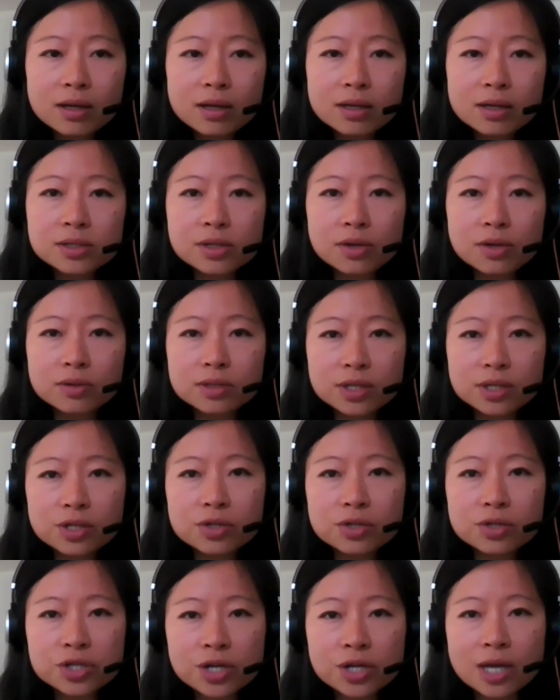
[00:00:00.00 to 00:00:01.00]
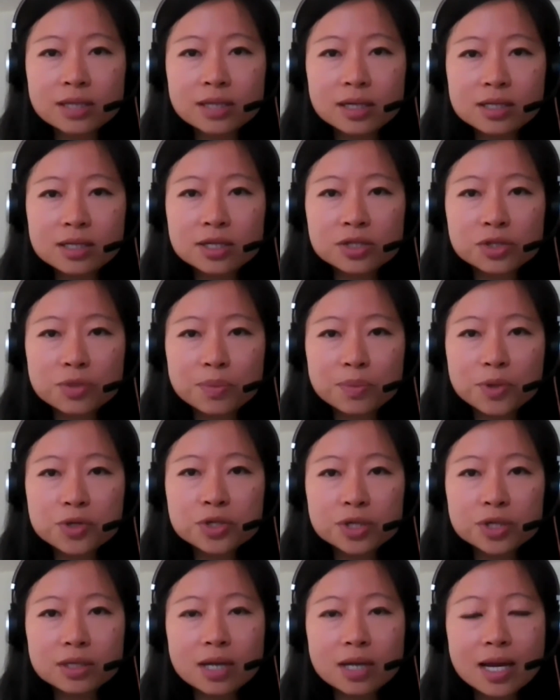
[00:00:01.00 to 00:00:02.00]
So digital trust in
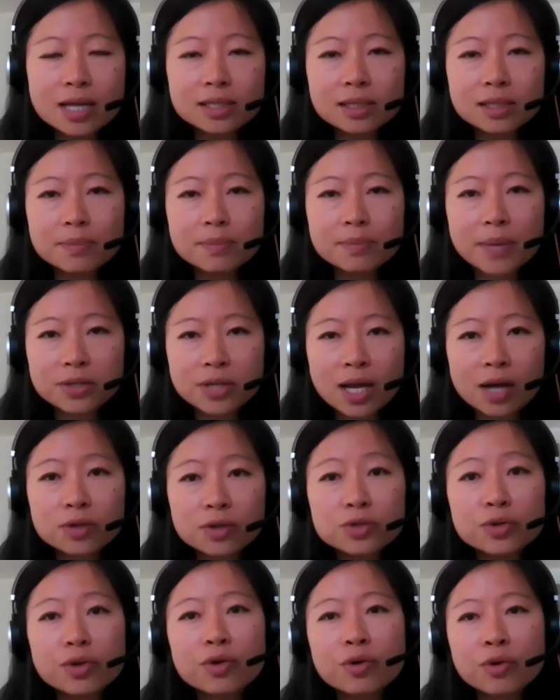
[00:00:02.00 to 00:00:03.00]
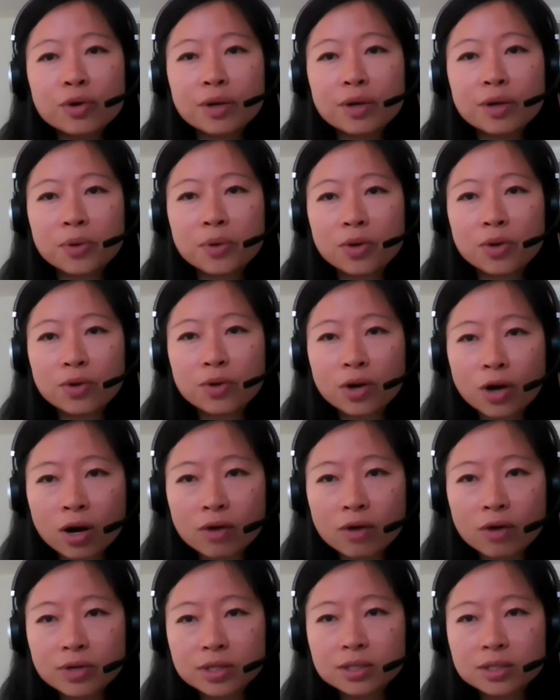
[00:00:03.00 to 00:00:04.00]
distribution is about how to equip your
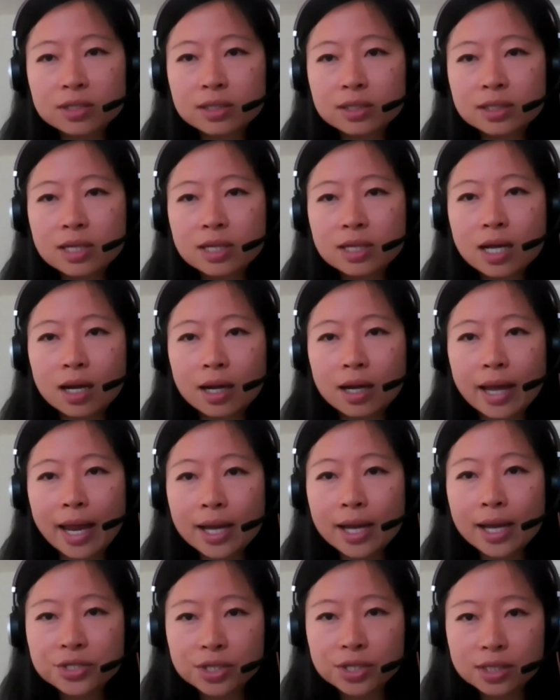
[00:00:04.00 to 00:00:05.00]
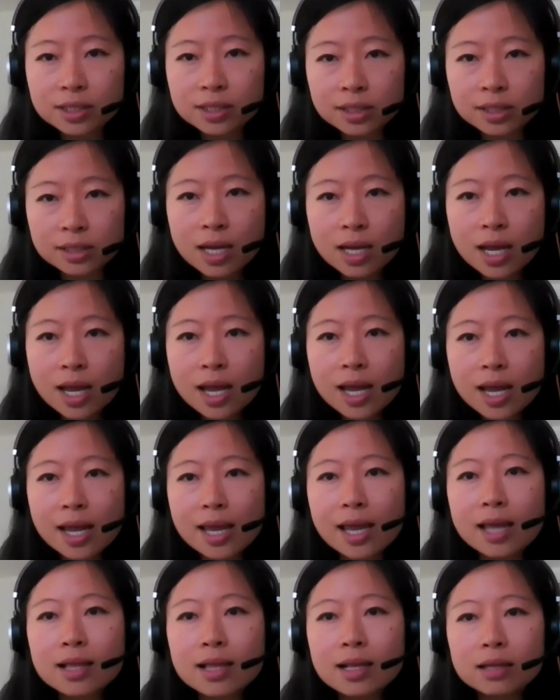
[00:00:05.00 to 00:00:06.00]
current agents
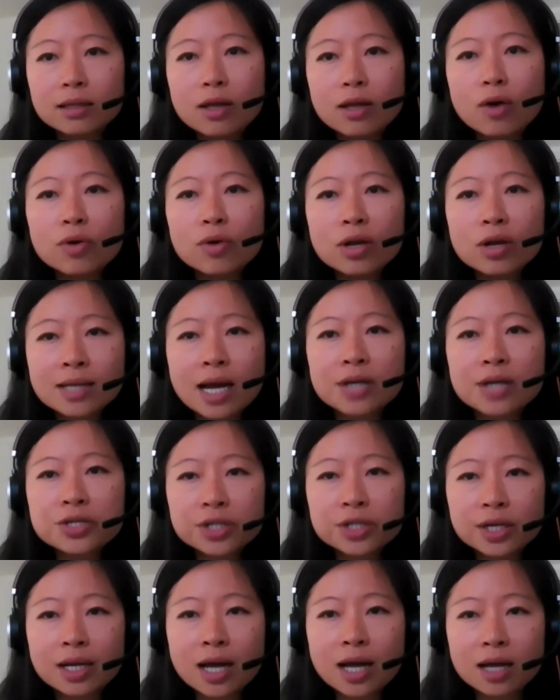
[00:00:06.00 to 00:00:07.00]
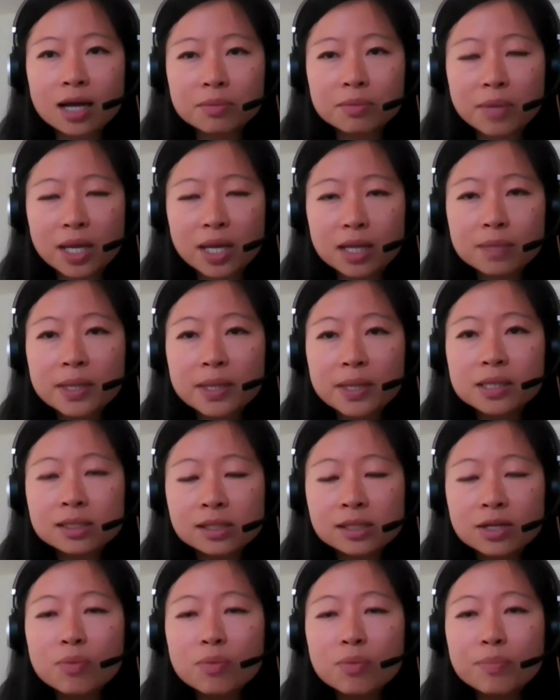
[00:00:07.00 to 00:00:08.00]
in a low-touch economy, but
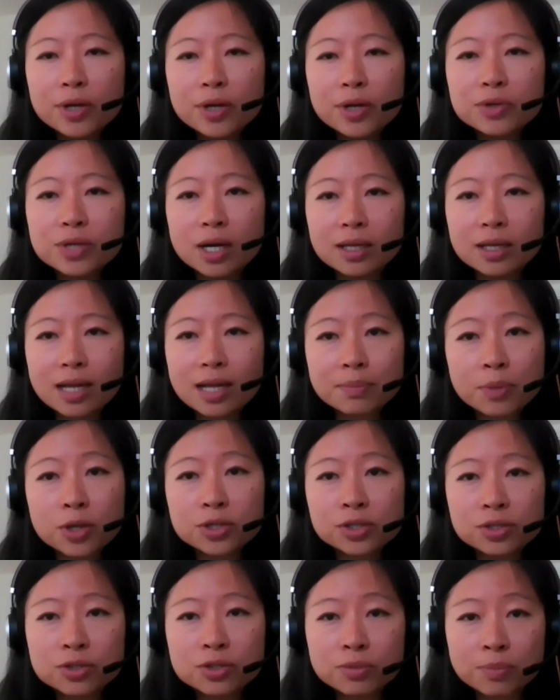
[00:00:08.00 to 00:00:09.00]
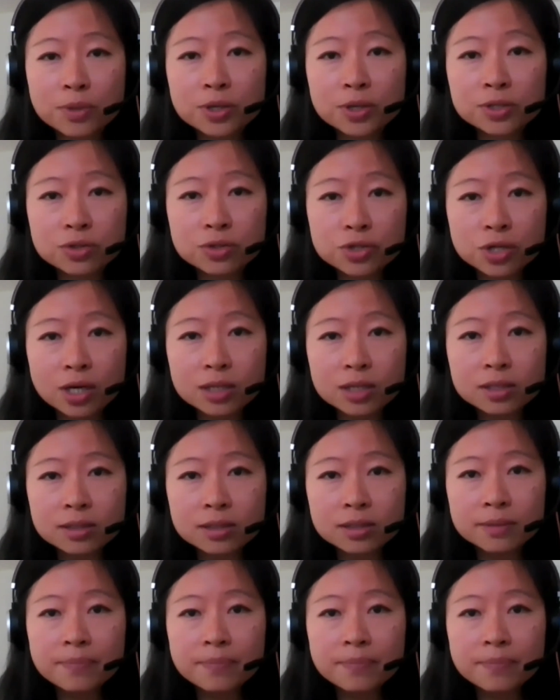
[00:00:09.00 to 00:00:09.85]
still build on that person-to-person trust.